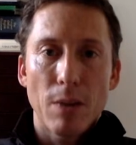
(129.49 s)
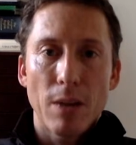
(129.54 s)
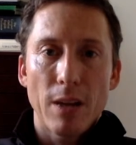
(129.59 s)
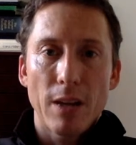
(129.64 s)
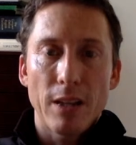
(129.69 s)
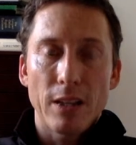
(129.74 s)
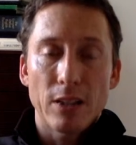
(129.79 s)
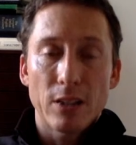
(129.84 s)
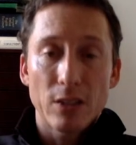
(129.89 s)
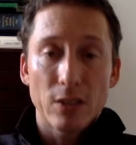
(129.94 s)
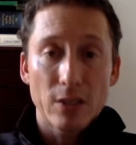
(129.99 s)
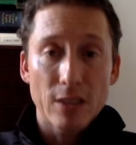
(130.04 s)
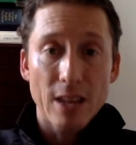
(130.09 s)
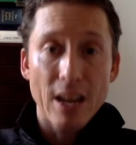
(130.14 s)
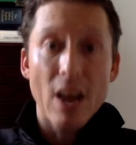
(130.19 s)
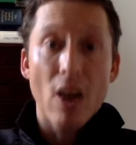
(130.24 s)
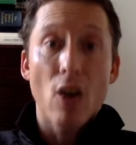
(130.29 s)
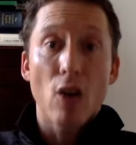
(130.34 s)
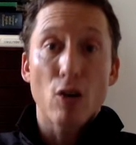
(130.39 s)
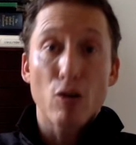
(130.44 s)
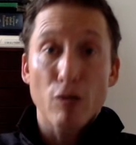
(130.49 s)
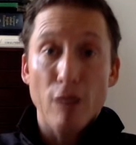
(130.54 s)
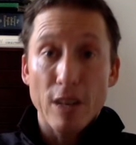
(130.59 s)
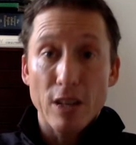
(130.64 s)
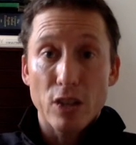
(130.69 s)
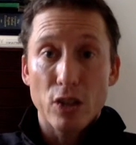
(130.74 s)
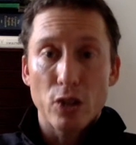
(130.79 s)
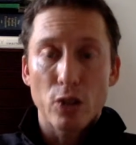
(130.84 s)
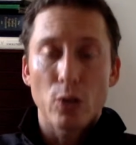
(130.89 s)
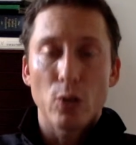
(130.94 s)
place because they are
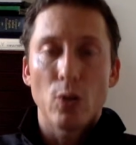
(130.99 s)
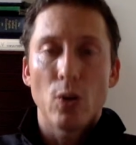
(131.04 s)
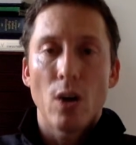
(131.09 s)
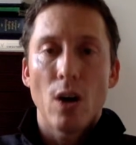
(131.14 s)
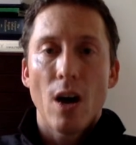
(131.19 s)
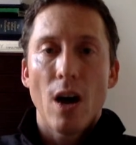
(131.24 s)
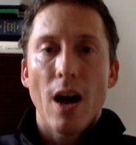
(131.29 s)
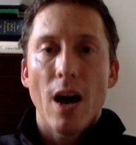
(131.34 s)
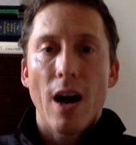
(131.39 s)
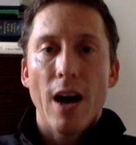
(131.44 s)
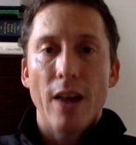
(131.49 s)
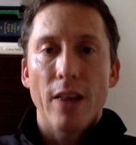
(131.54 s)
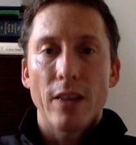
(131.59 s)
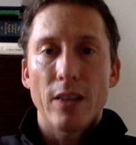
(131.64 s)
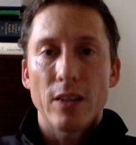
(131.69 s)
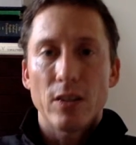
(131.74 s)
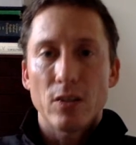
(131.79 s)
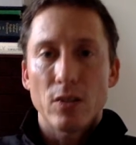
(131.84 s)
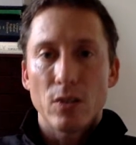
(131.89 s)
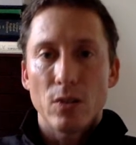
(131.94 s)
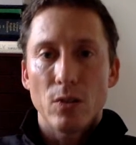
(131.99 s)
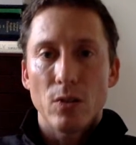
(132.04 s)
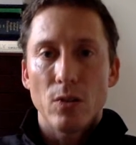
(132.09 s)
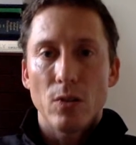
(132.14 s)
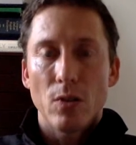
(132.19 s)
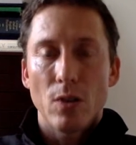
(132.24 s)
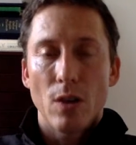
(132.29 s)
gradual and they do,